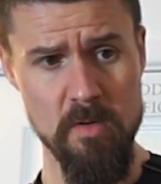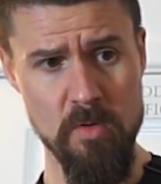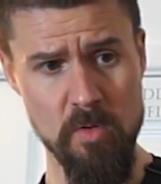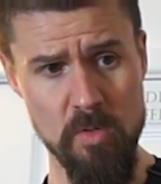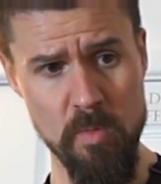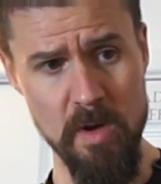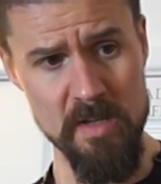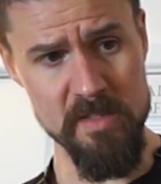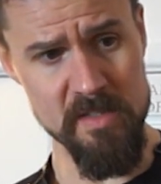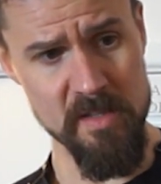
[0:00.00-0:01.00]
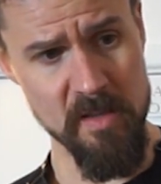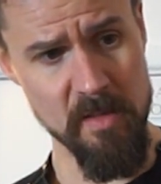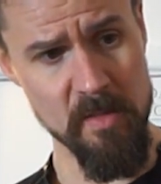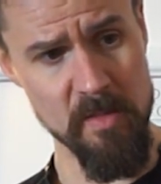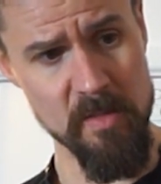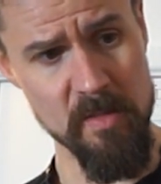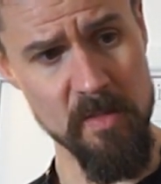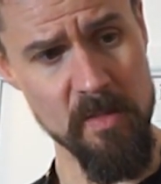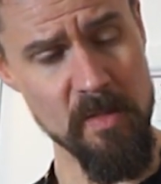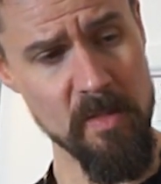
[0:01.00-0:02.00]
Otherwise,
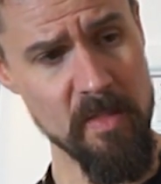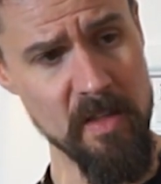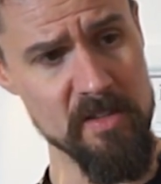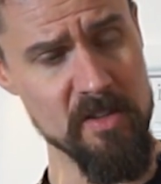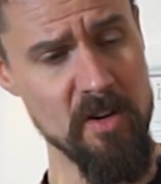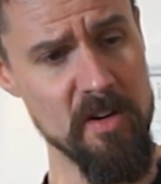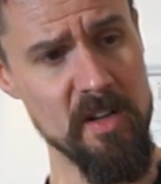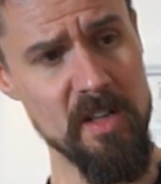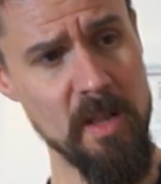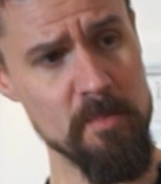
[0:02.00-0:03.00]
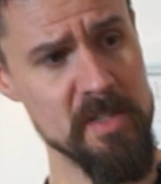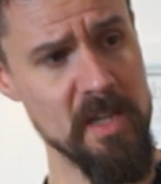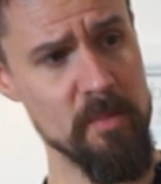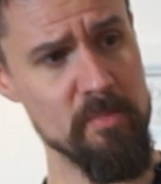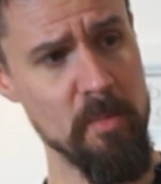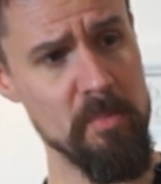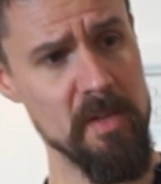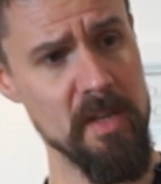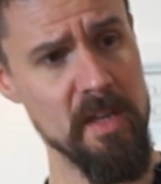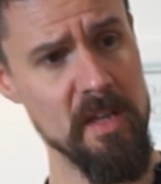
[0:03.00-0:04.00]
things aren't going to clamp together properly,